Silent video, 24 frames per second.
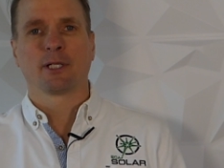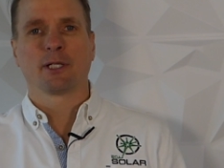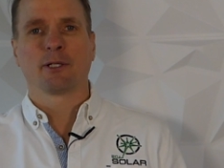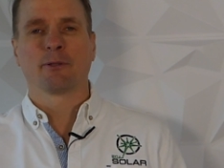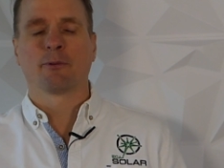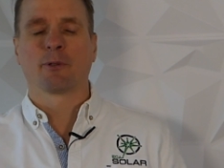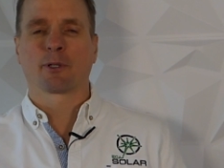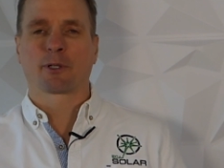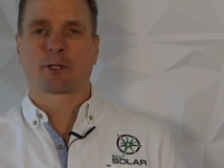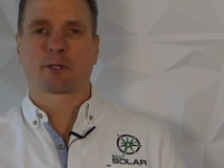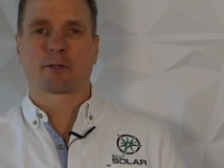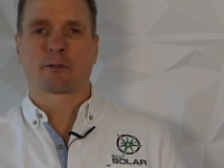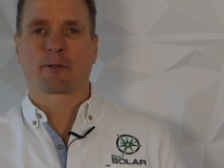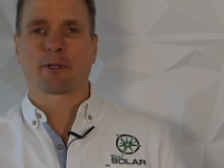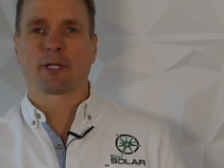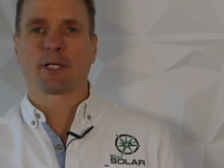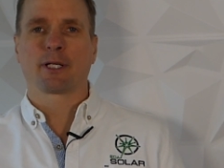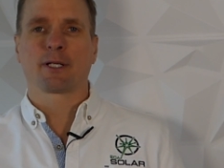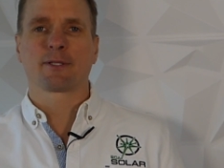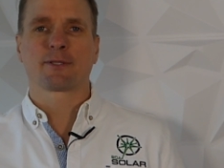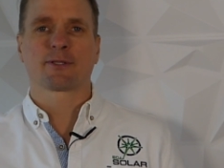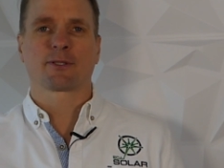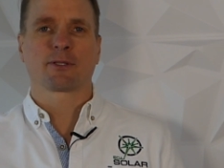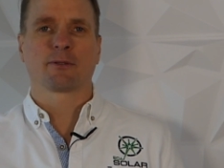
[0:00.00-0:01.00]
and what
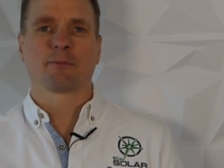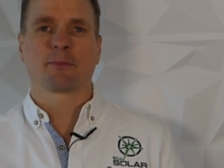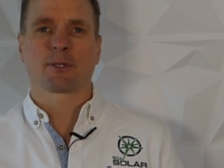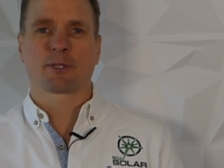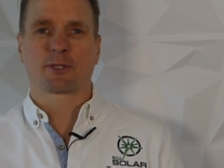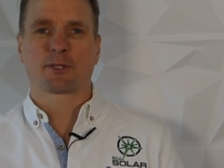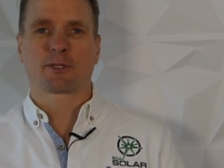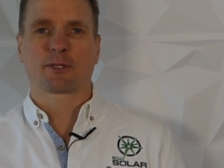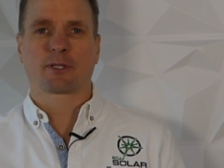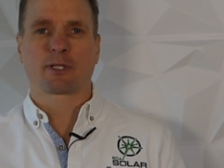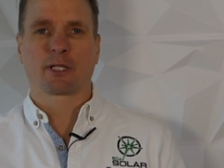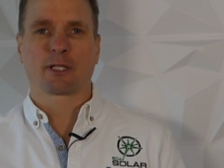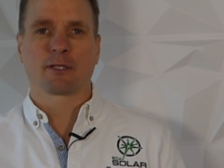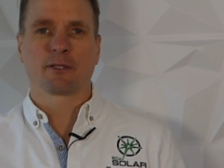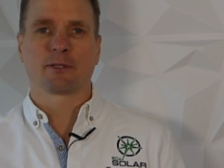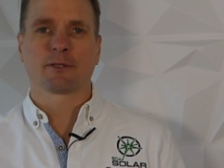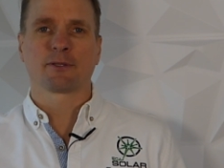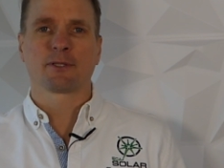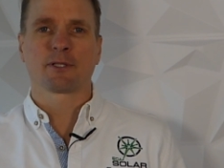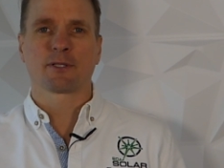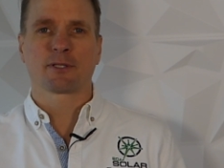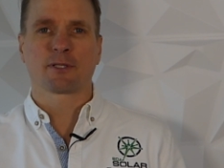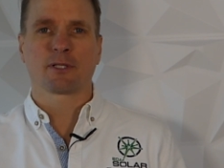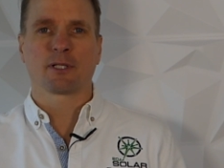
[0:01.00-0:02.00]
created so much scale
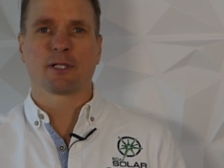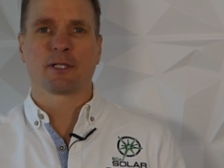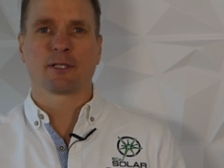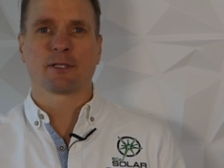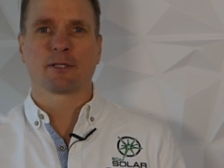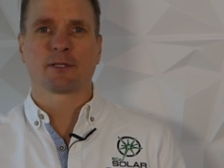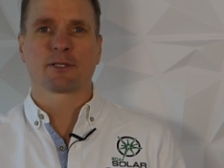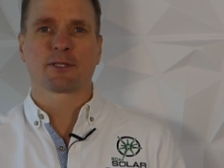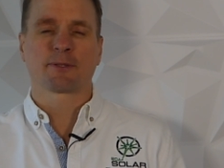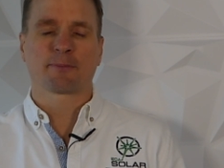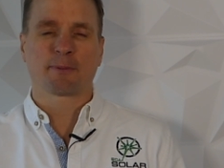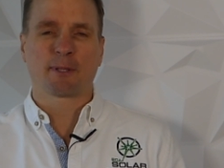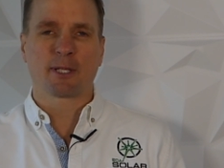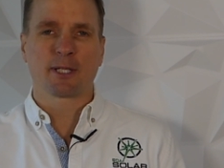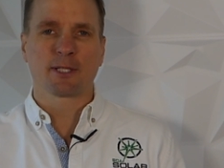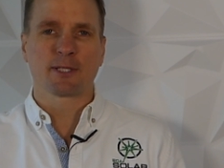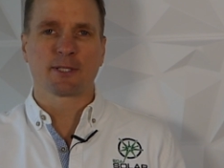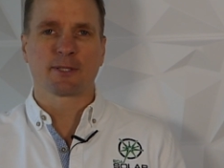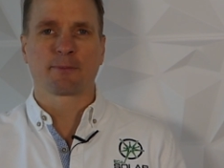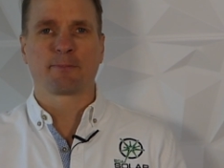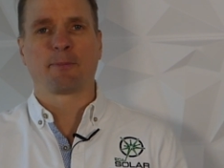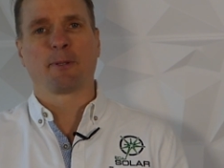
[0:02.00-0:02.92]
in this in the space.